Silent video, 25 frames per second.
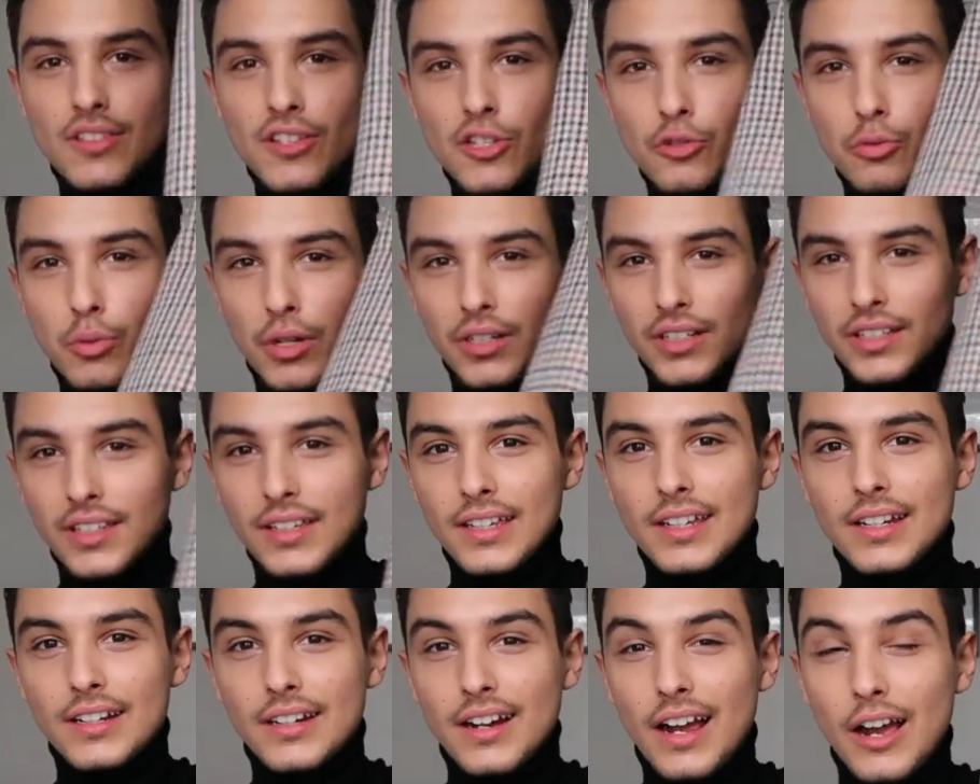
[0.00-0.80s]
this one
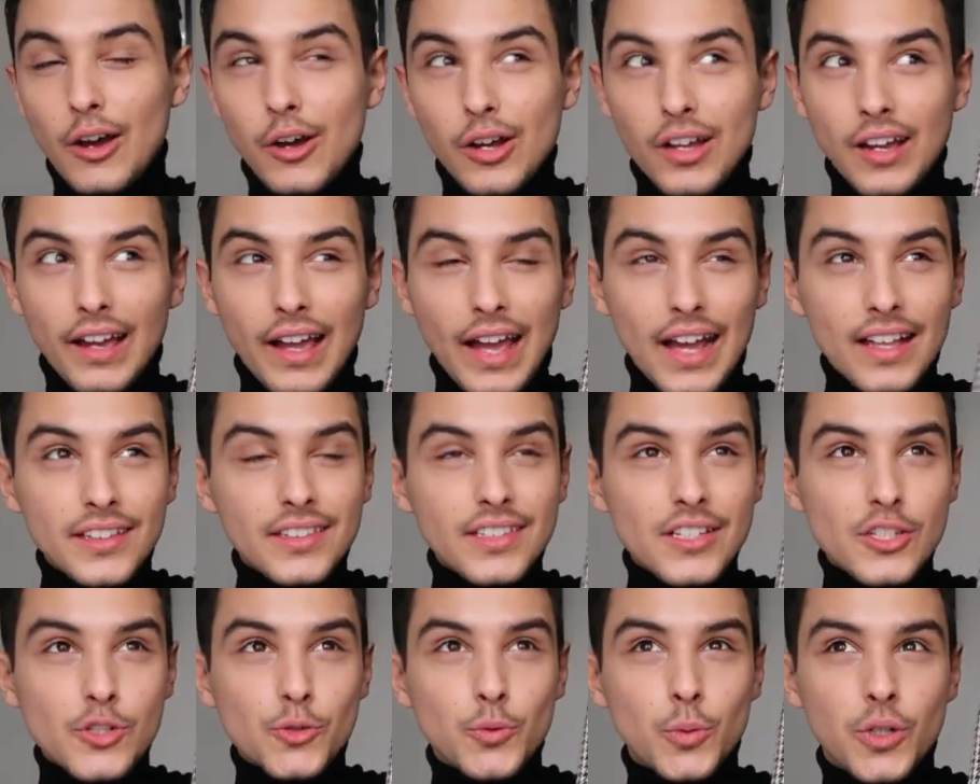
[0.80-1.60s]
here. I had
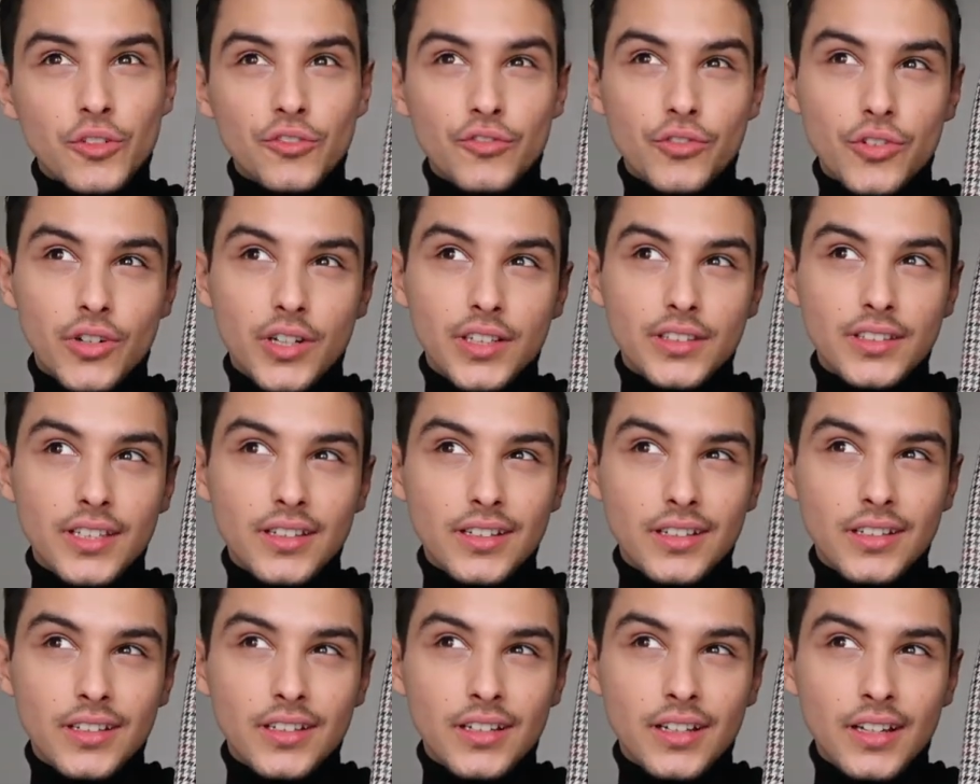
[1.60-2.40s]
this one for I
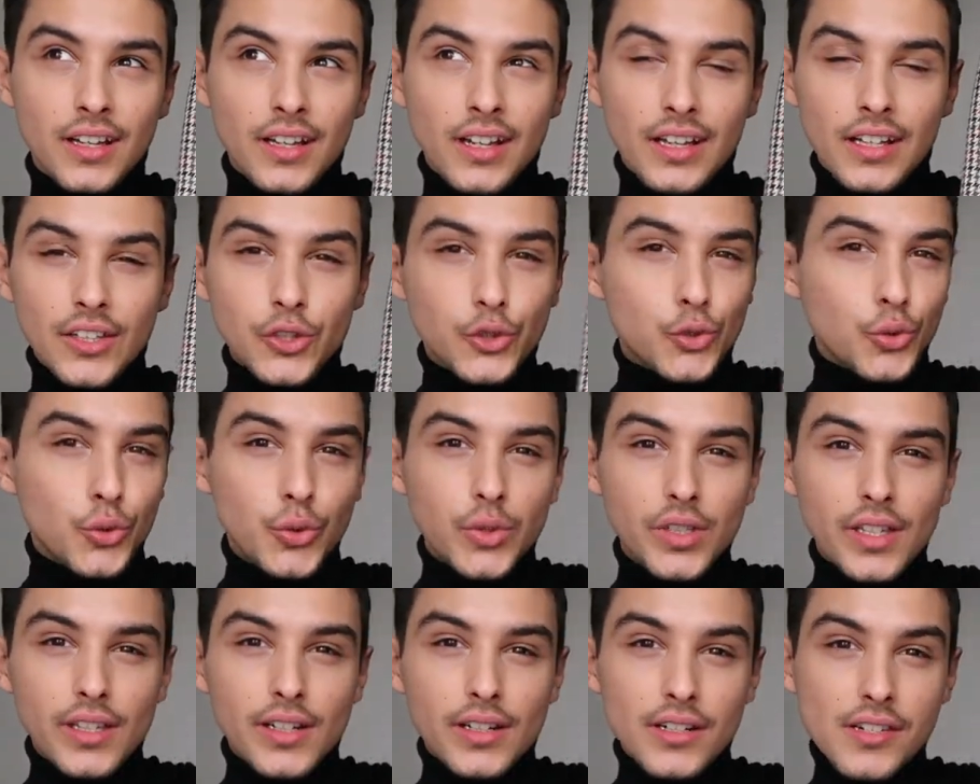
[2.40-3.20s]
think two
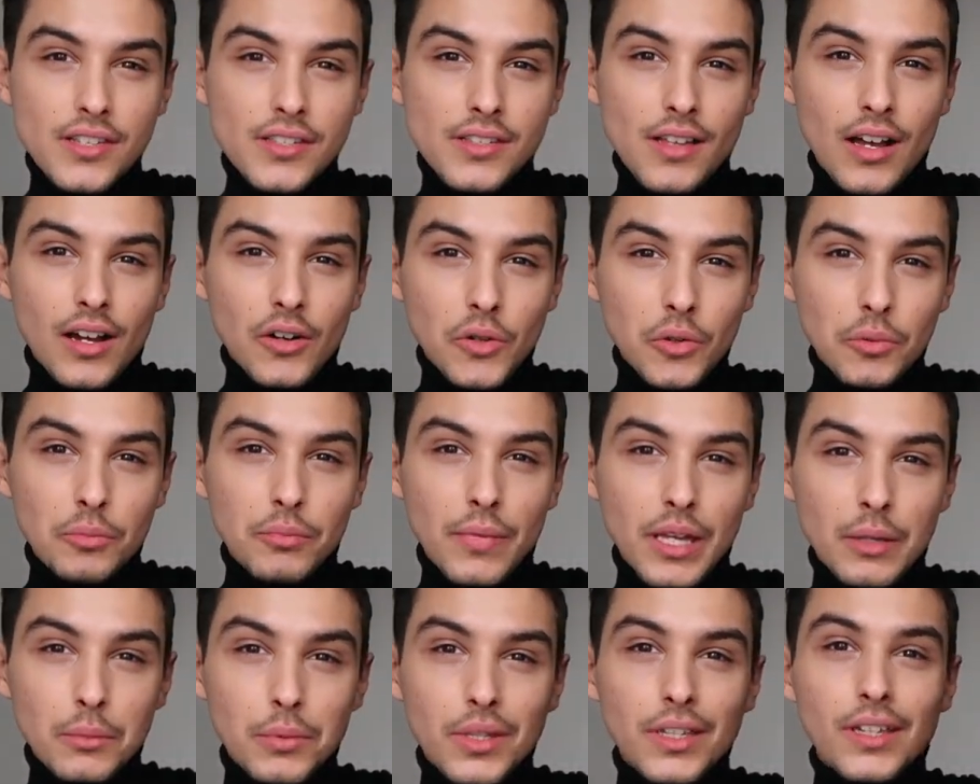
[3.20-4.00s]
years now
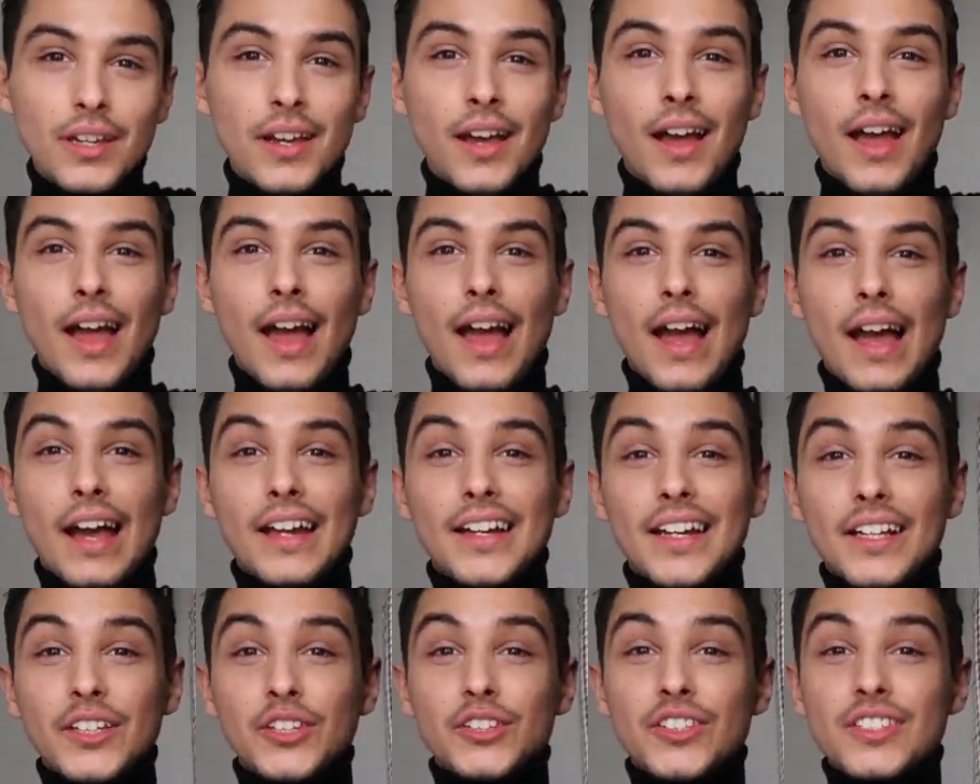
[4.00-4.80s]
maybe
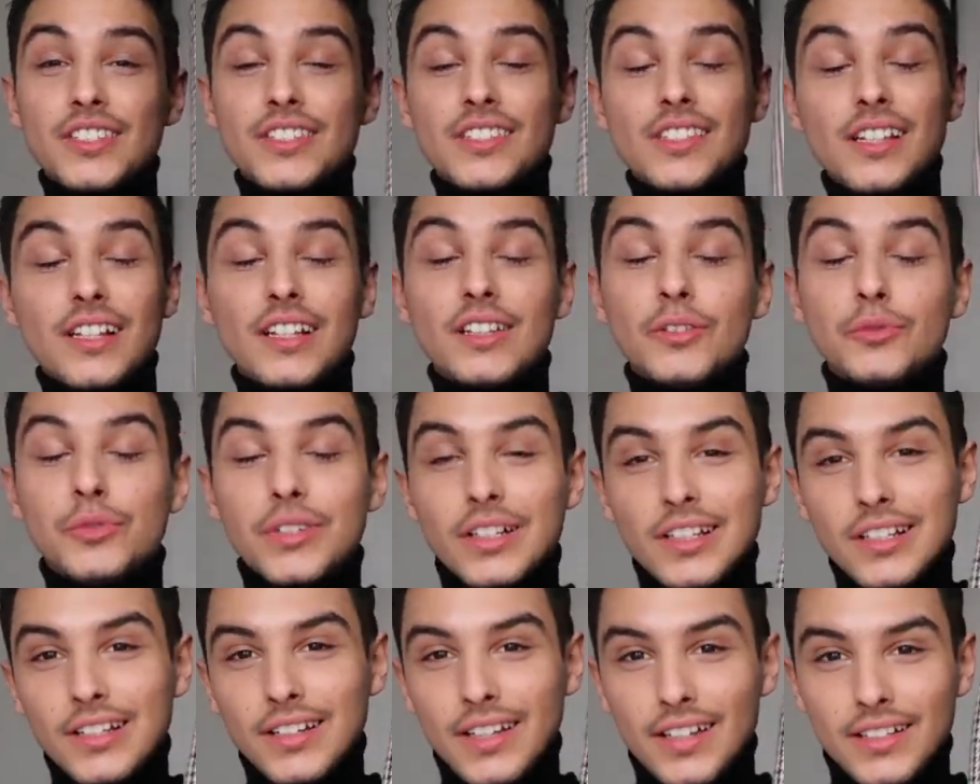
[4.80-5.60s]
and I still
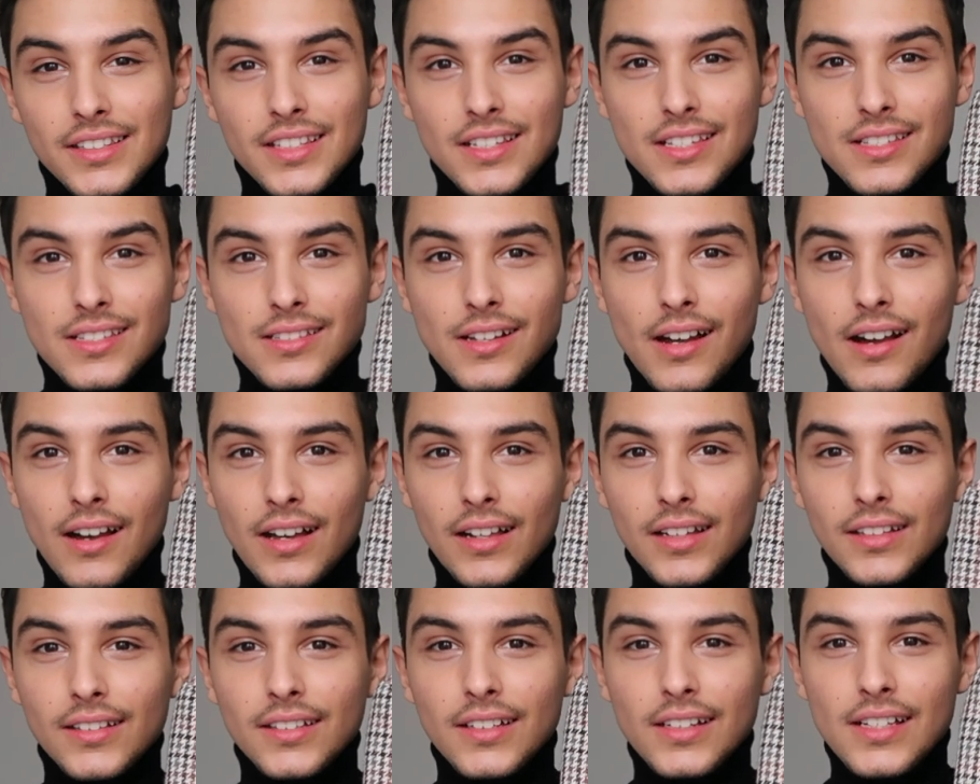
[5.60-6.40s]
really like the style.